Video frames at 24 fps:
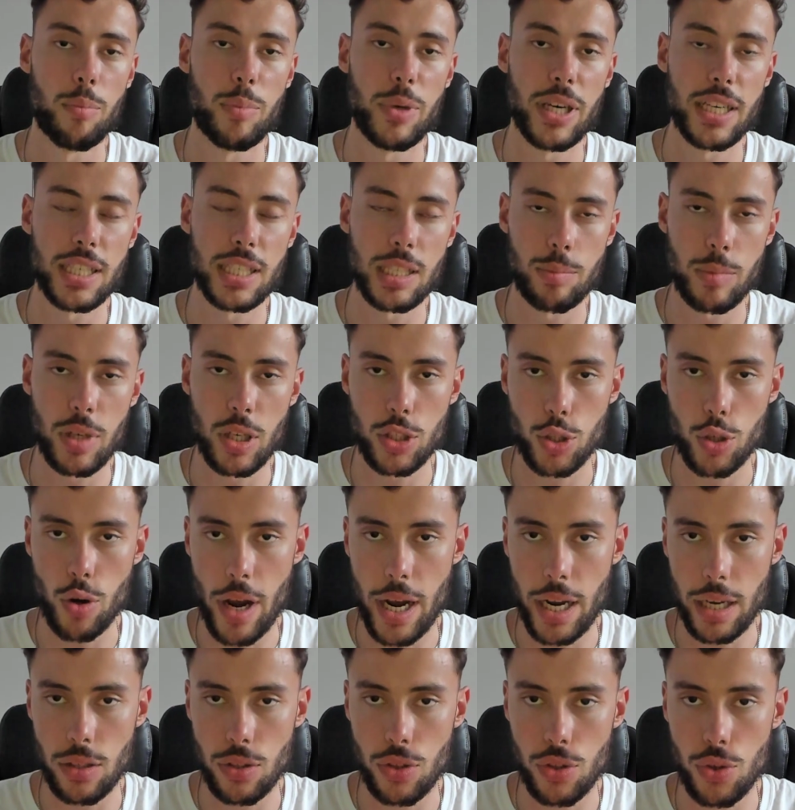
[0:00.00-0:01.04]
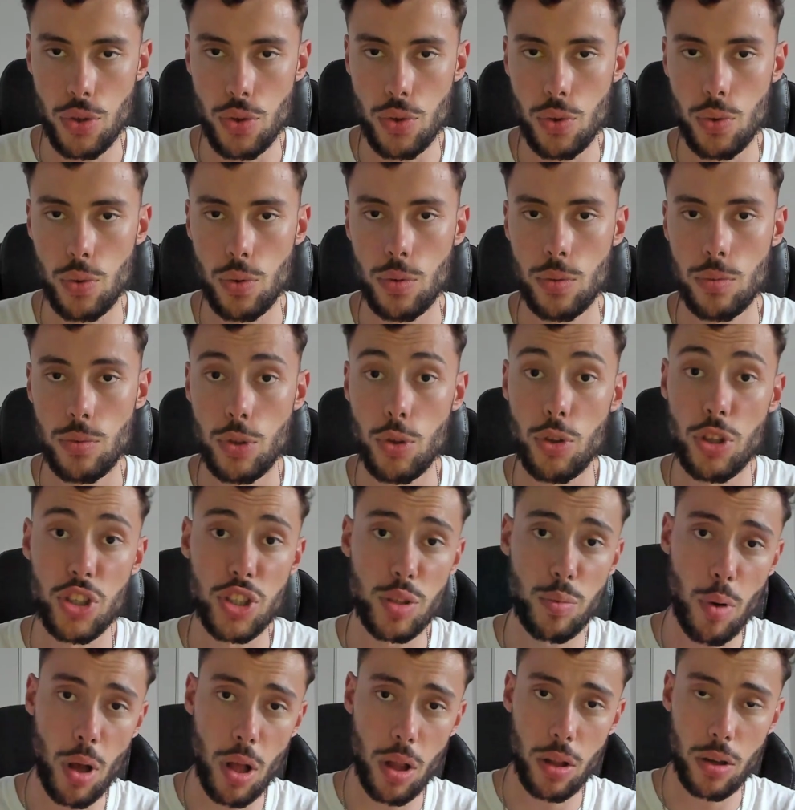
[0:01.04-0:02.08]
Because I'm not trying to do the
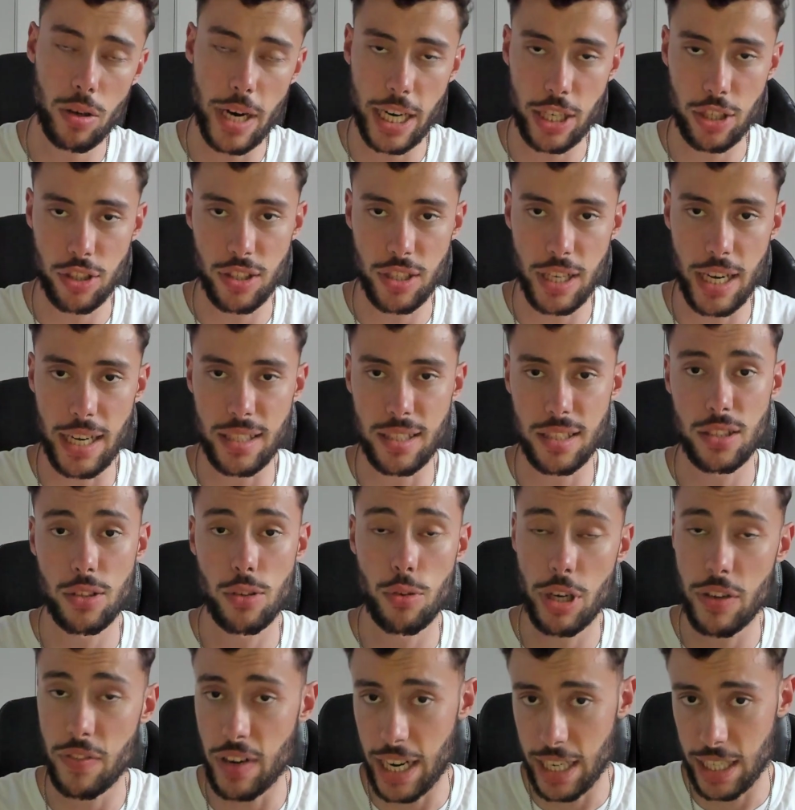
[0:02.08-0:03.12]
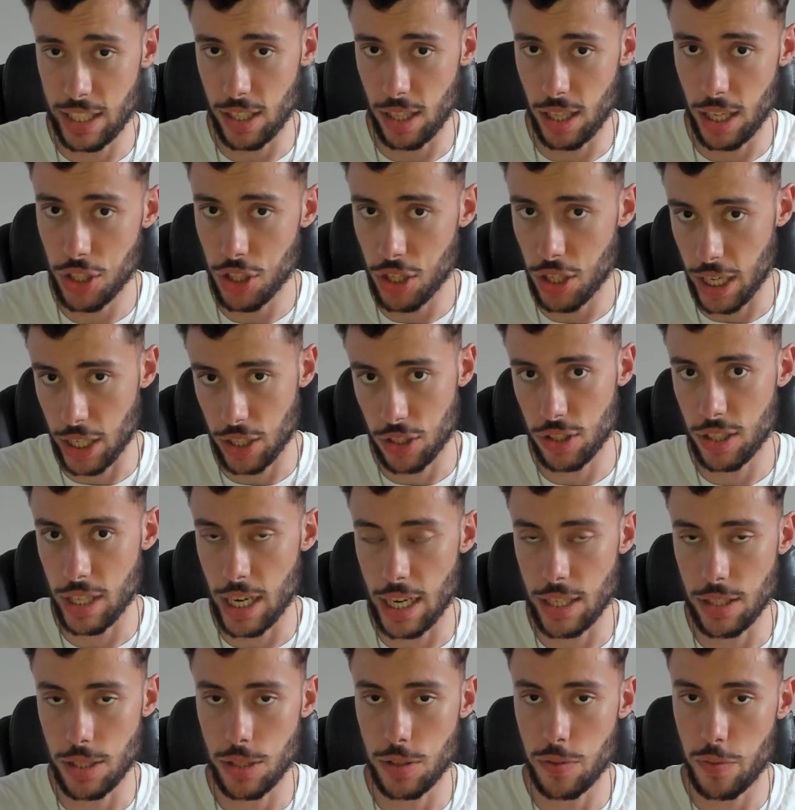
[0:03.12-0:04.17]
smaller exercises or even isolation
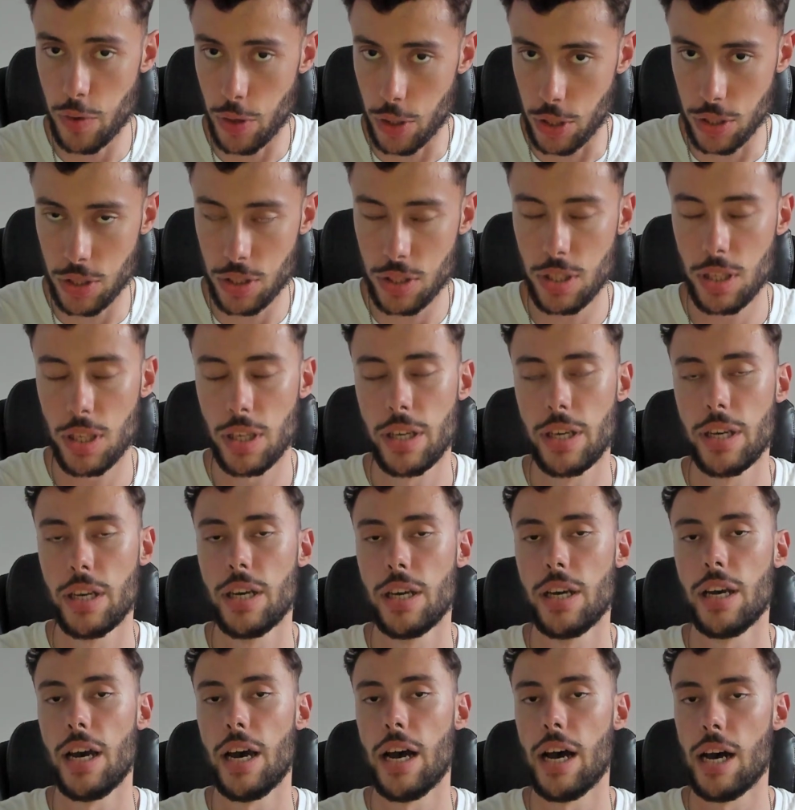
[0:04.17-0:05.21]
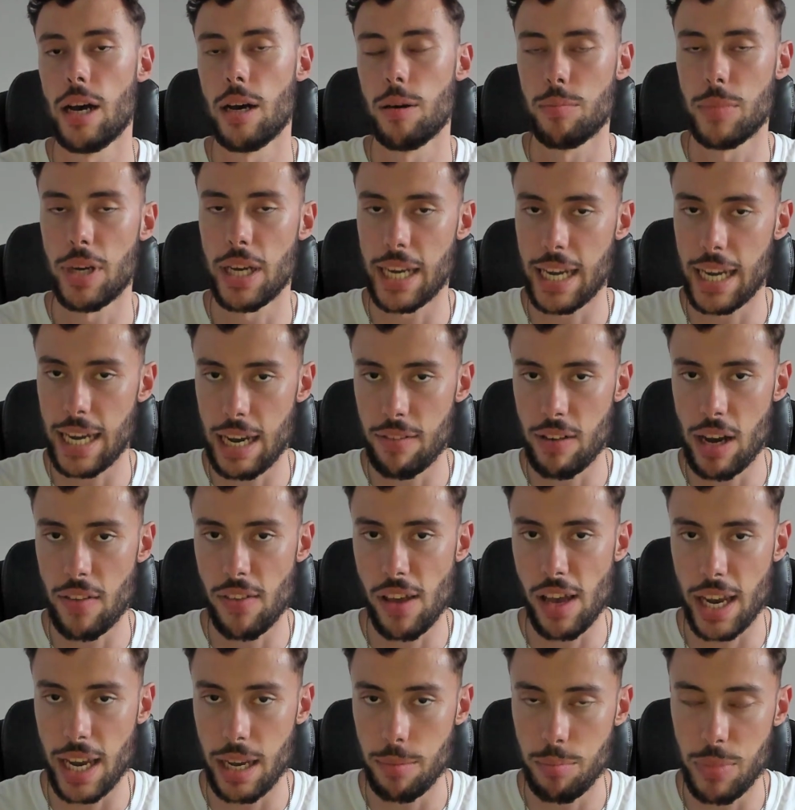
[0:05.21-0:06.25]
exercises first, and have
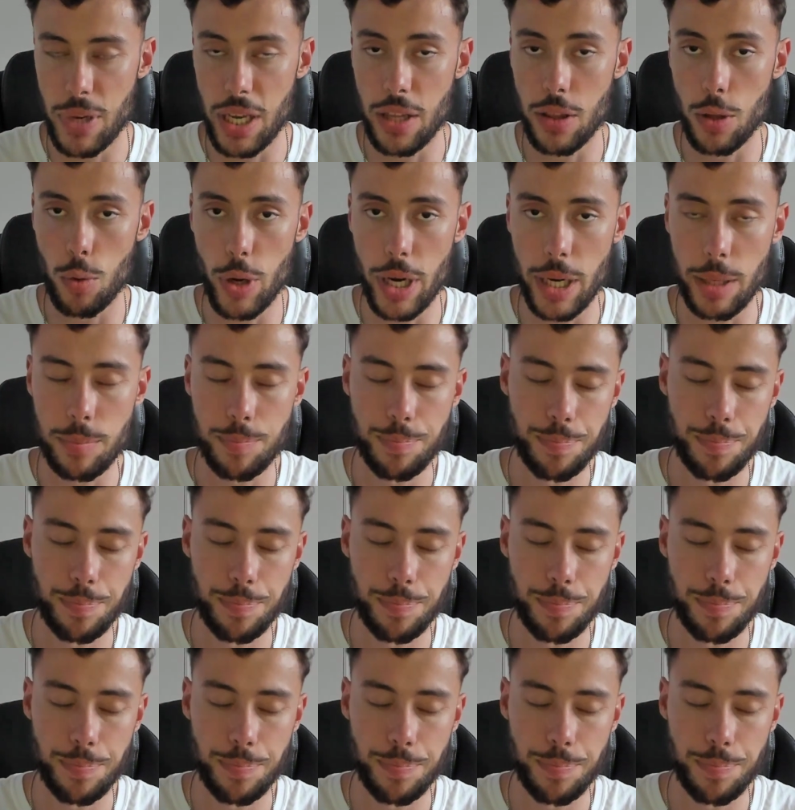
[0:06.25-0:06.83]
that be in the way.